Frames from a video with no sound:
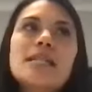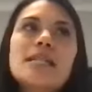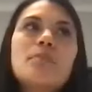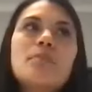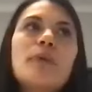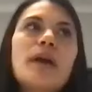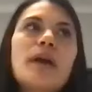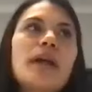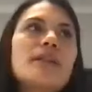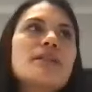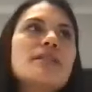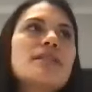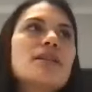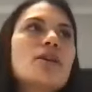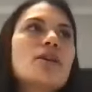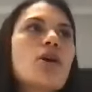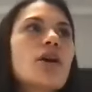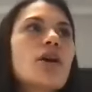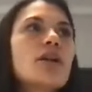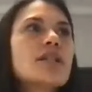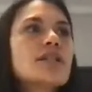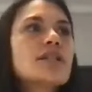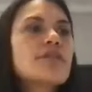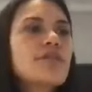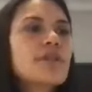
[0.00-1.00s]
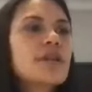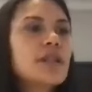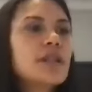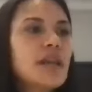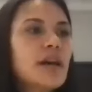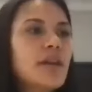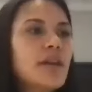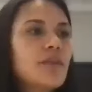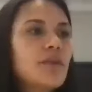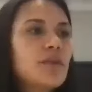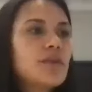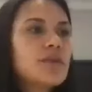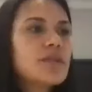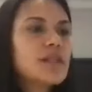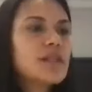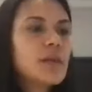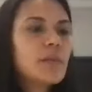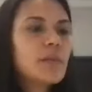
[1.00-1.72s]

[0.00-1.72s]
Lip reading: it depends. There are different levels.